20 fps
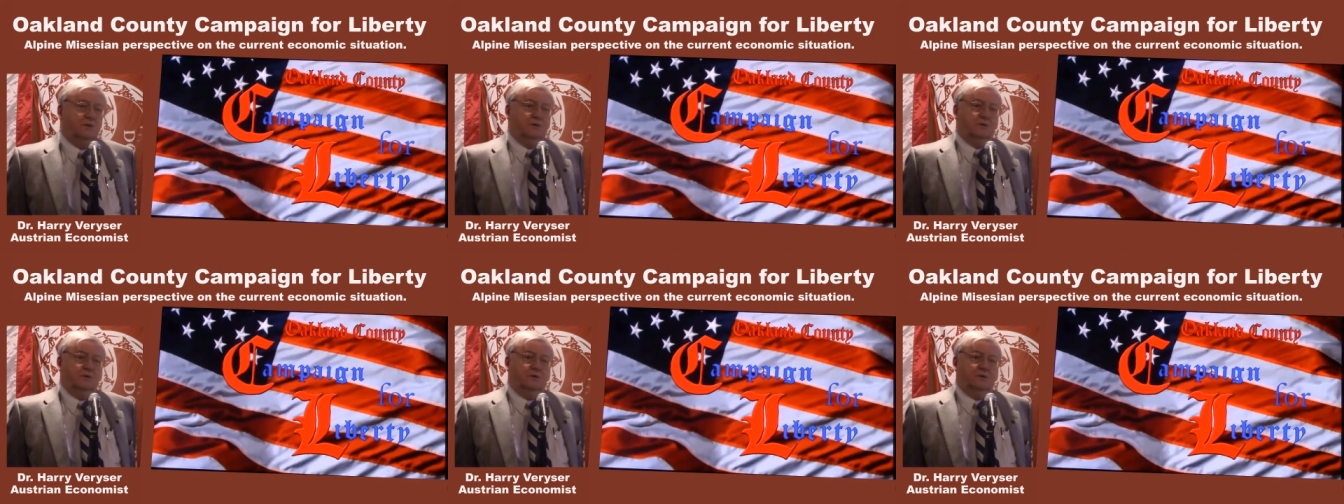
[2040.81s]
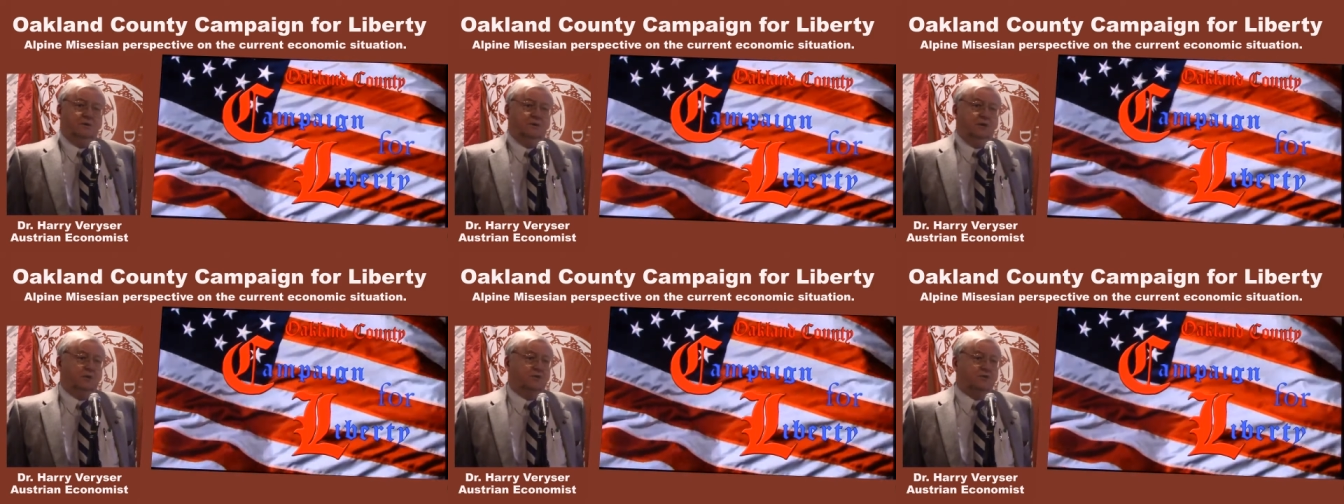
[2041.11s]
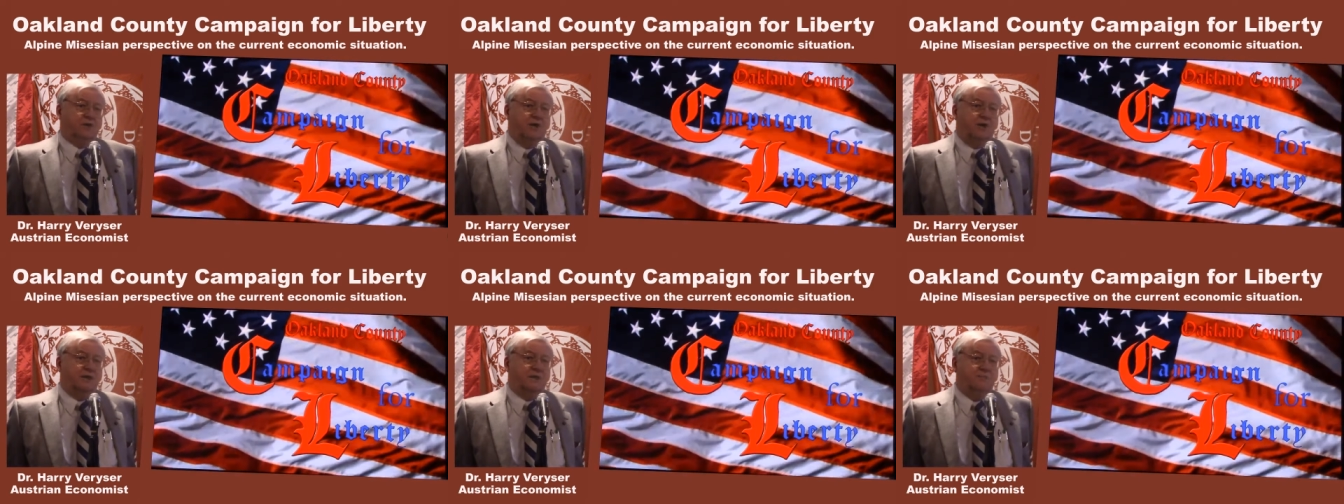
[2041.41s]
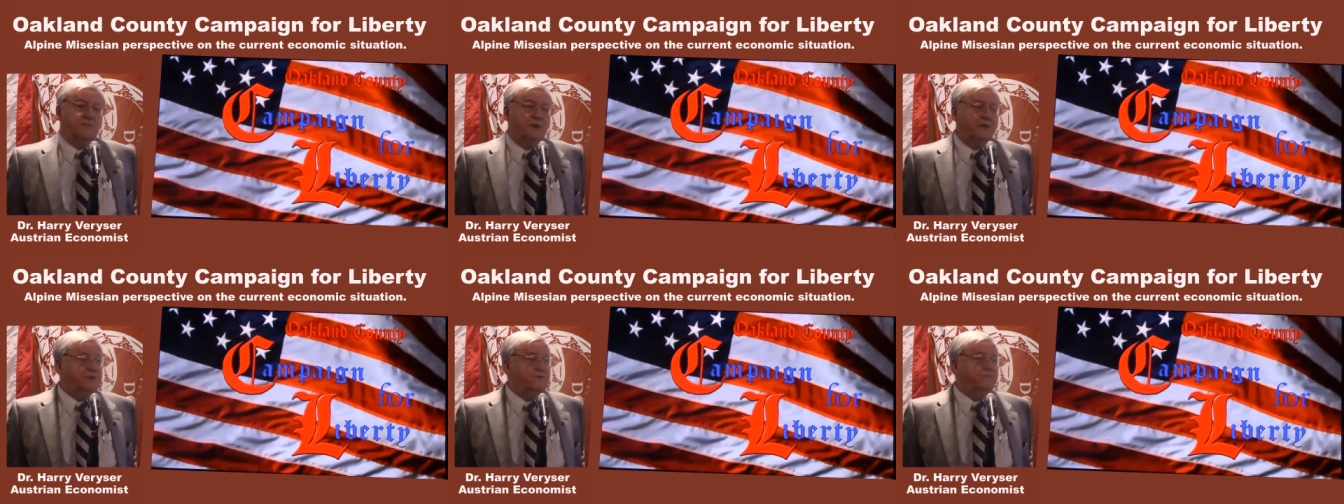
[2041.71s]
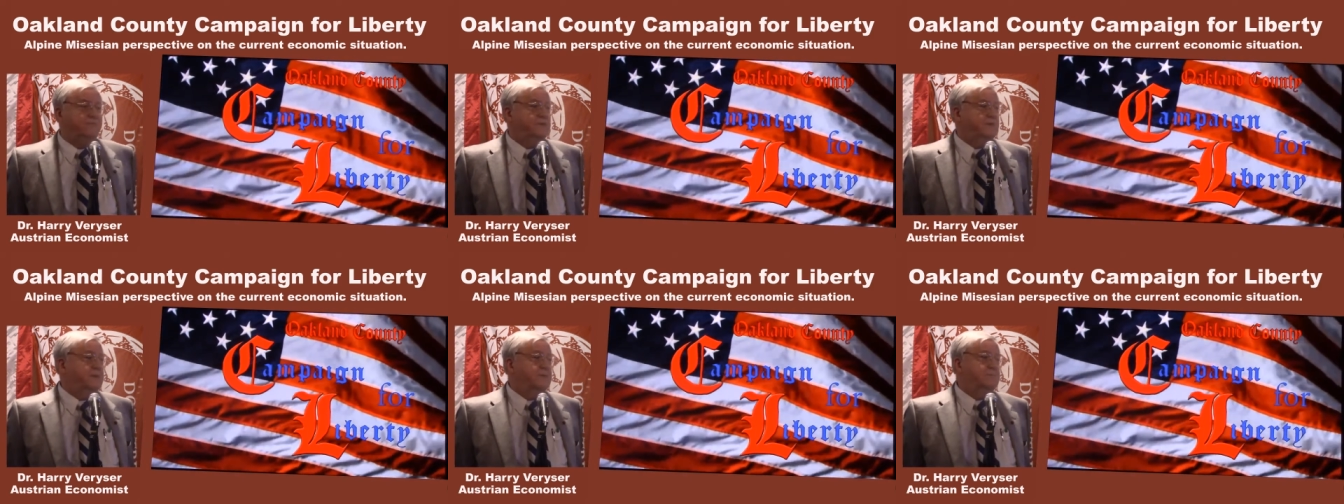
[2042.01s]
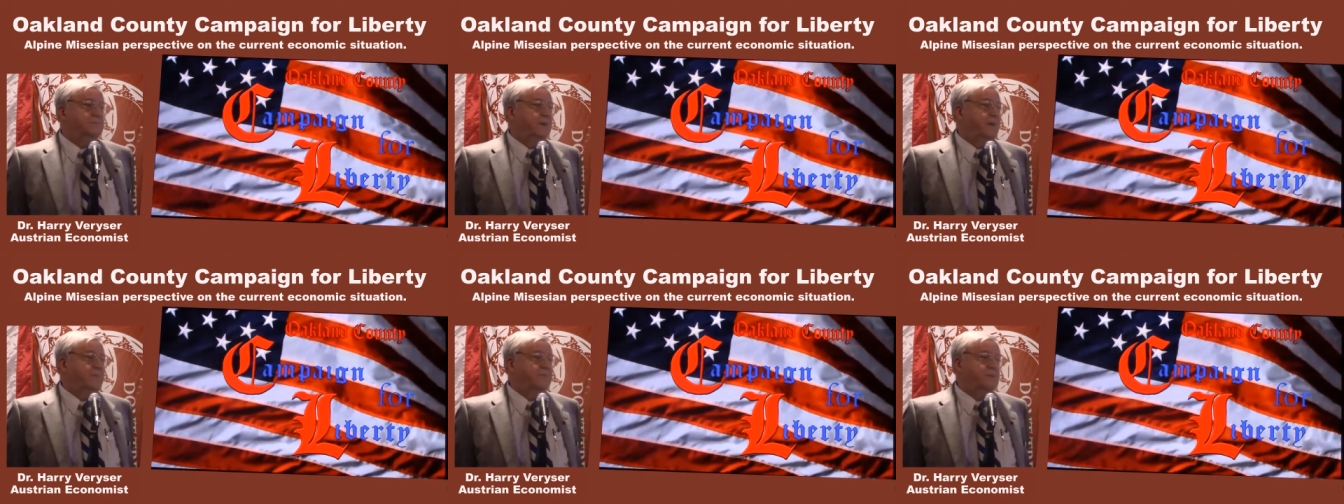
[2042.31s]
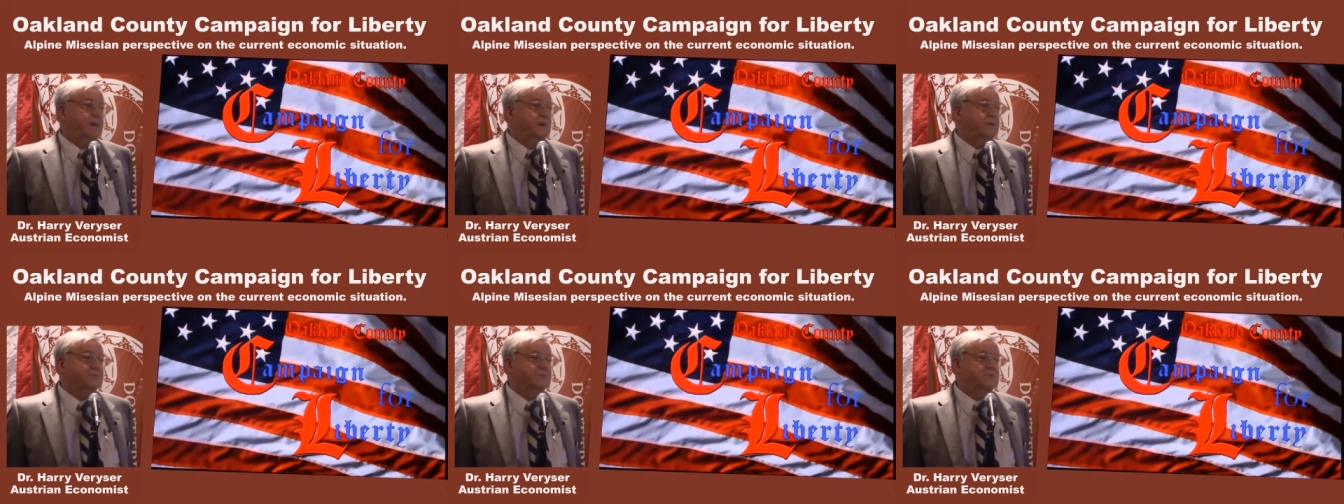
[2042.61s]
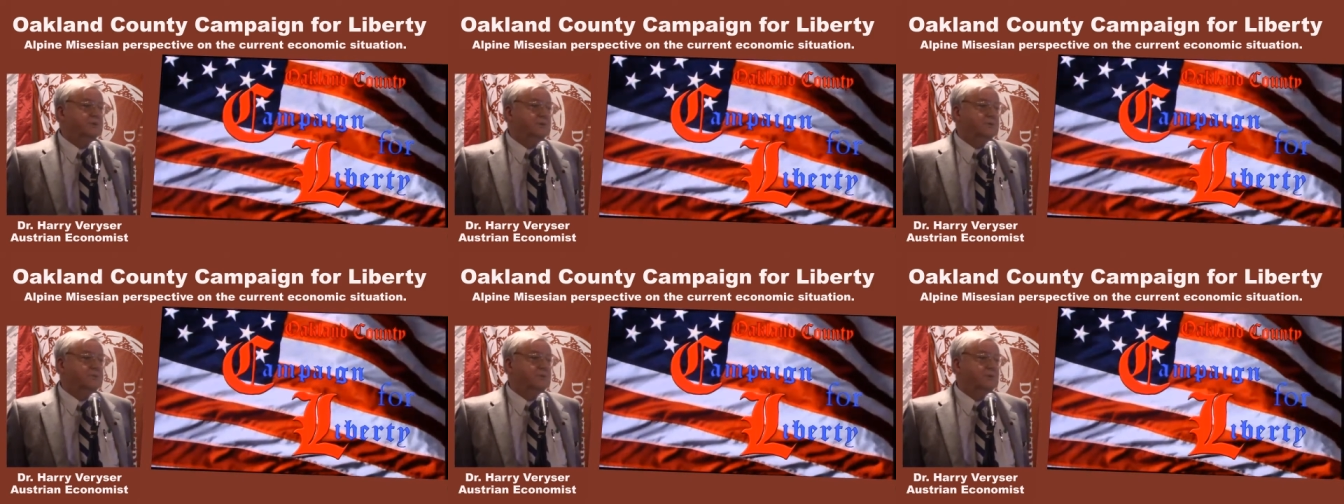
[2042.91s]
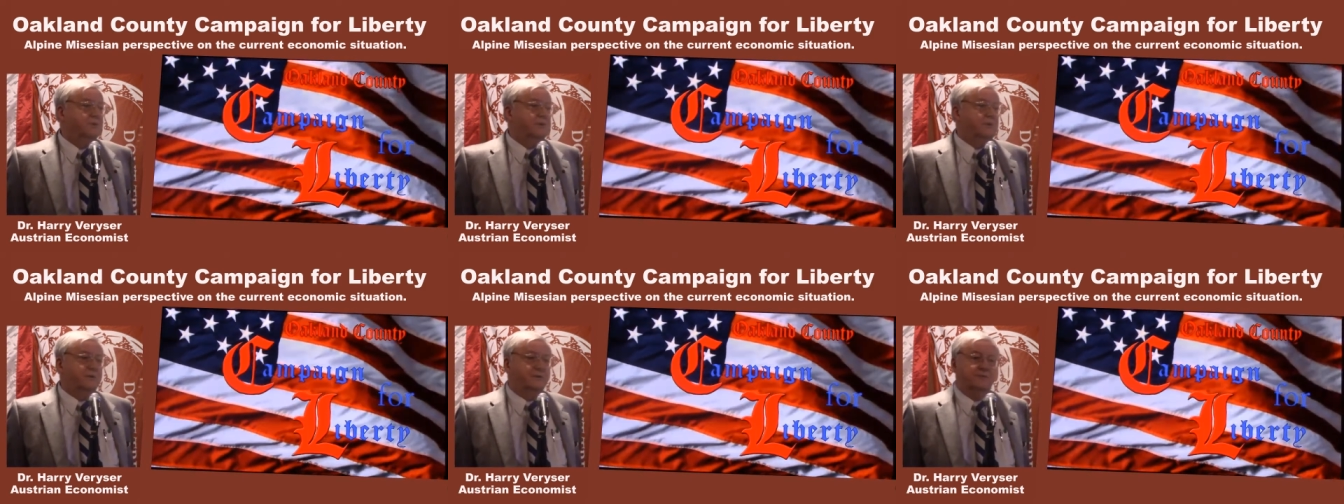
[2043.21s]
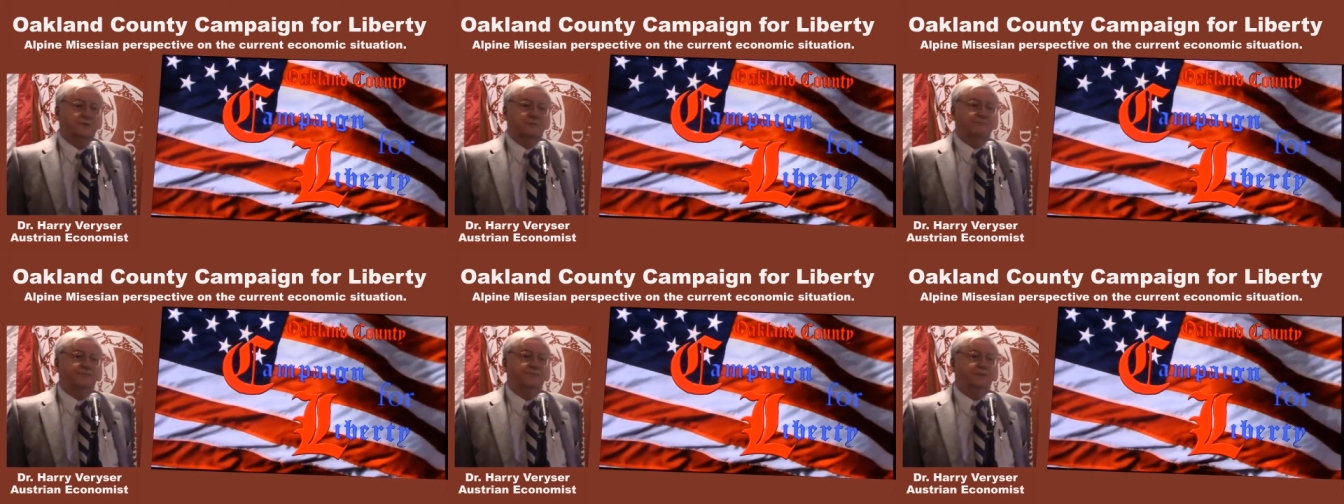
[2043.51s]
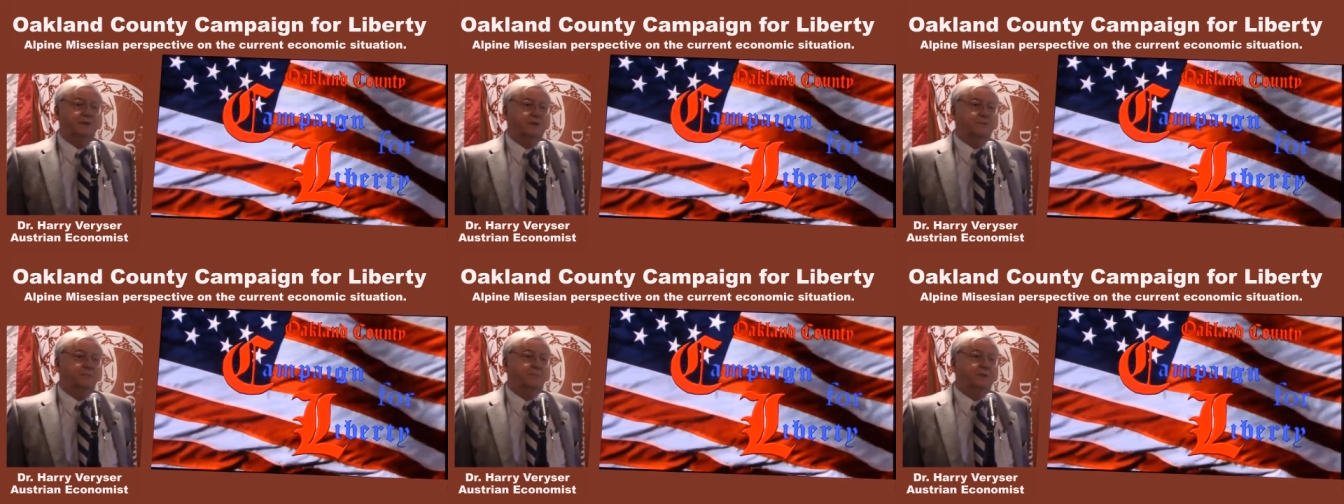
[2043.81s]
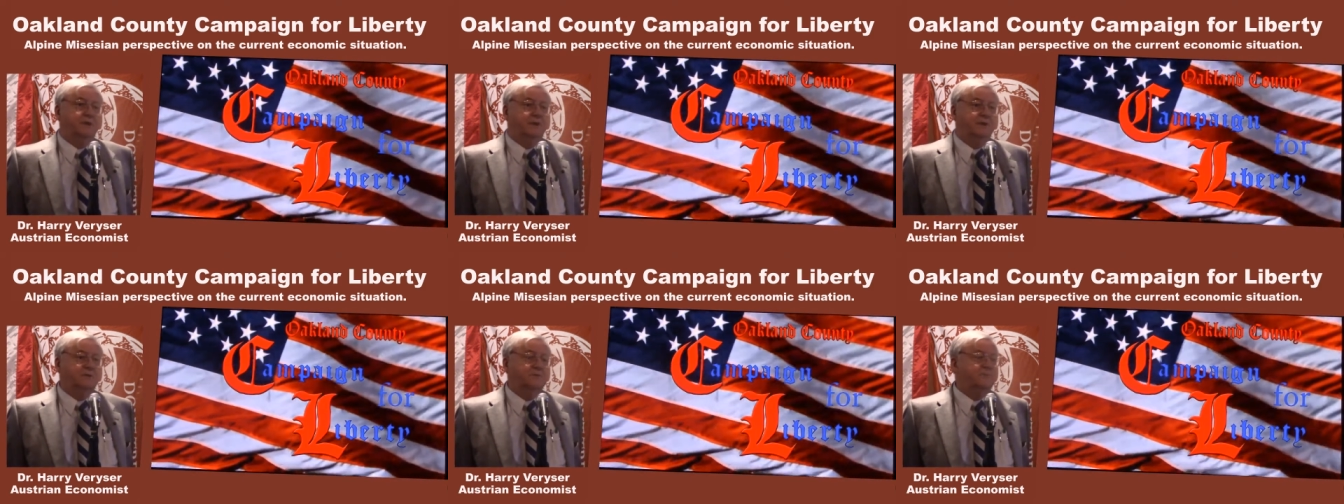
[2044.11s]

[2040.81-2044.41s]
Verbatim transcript: or that China benefited by Mao Zedong, or the Philippines